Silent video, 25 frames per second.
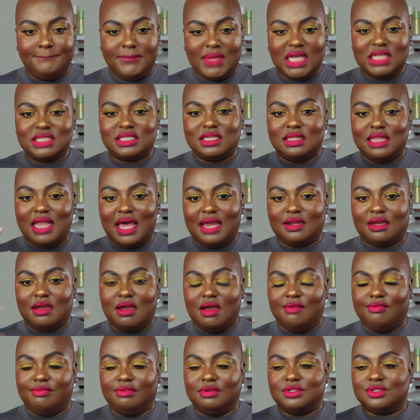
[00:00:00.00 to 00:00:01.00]
It's a lot of
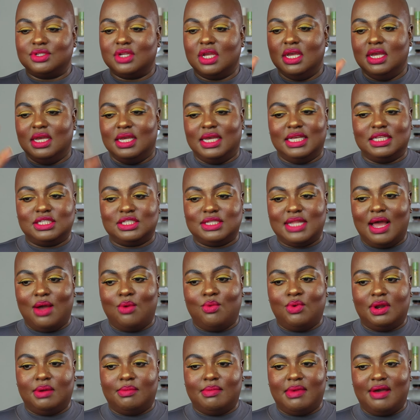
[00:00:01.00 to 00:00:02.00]
coverage. It's not
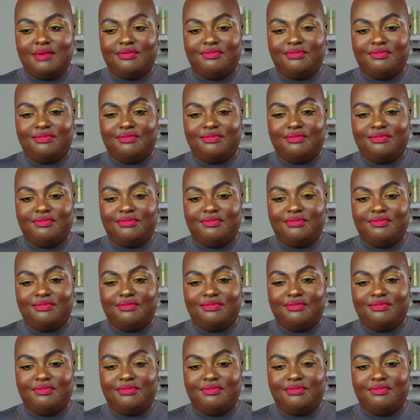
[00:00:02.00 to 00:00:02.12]
one of my